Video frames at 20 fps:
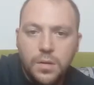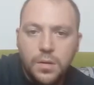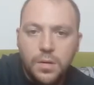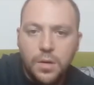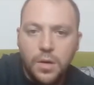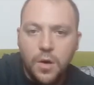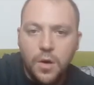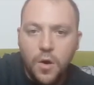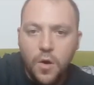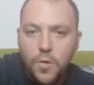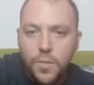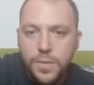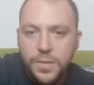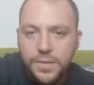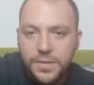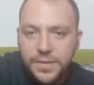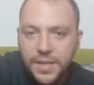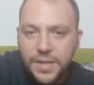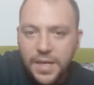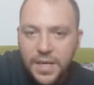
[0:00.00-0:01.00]
Hope
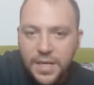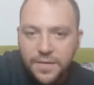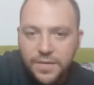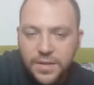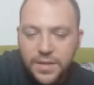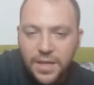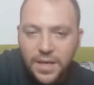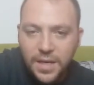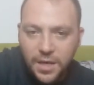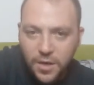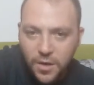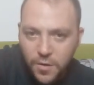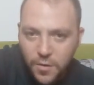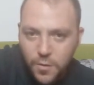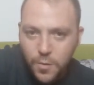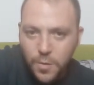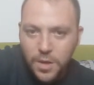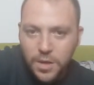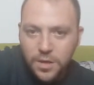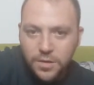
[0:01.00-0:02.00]
David,
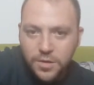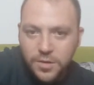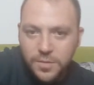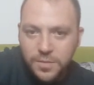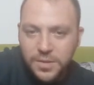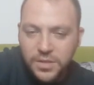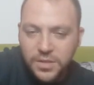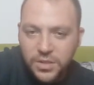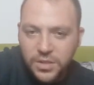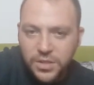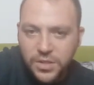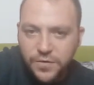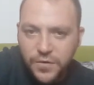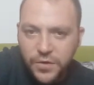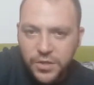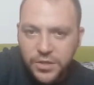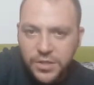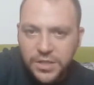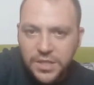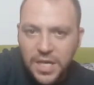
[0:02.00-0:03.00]
hello, welcome. This is the
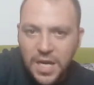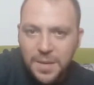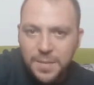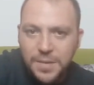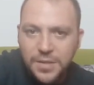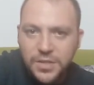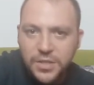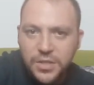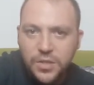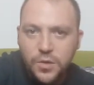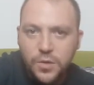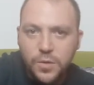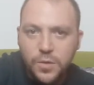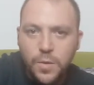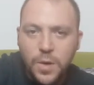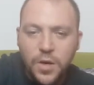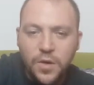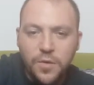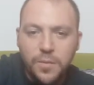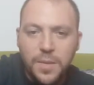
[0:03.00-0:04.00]
first time I see you in
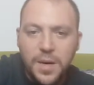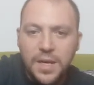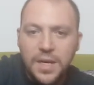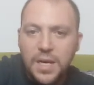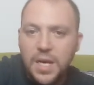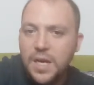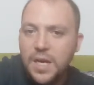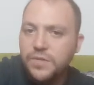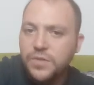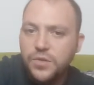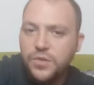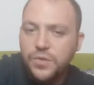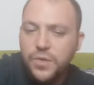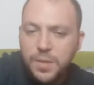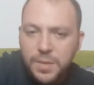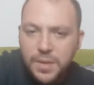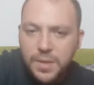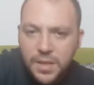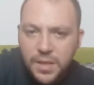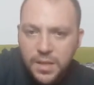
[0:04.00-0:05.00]
one of my live
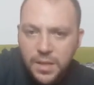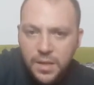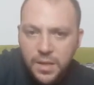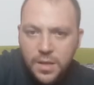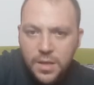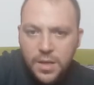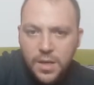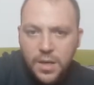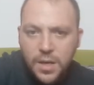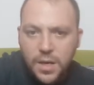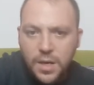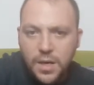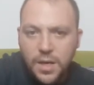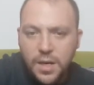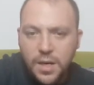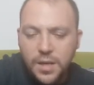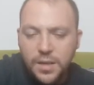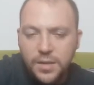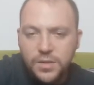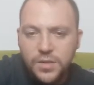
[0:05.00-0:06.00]
streaming.
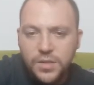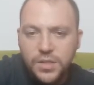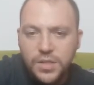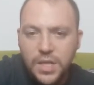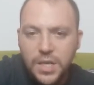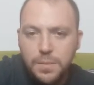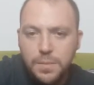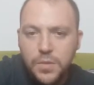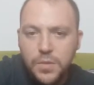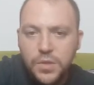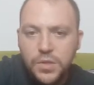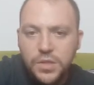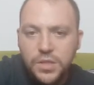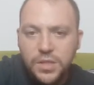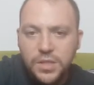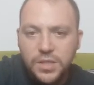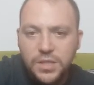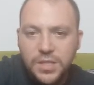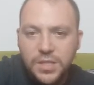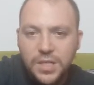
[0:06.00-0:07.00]
Saying
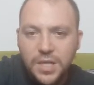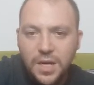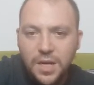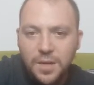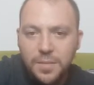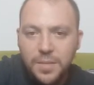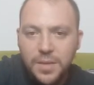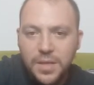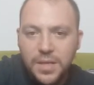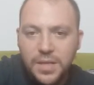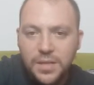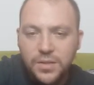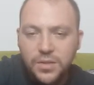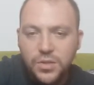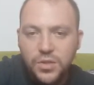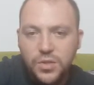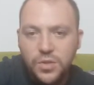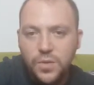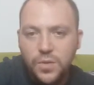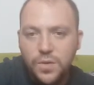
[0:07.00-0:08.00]
music is calming and
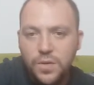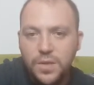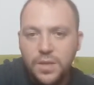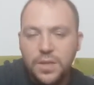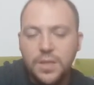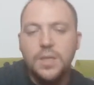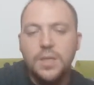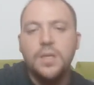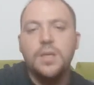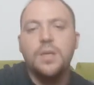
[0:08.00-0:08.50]
soothing.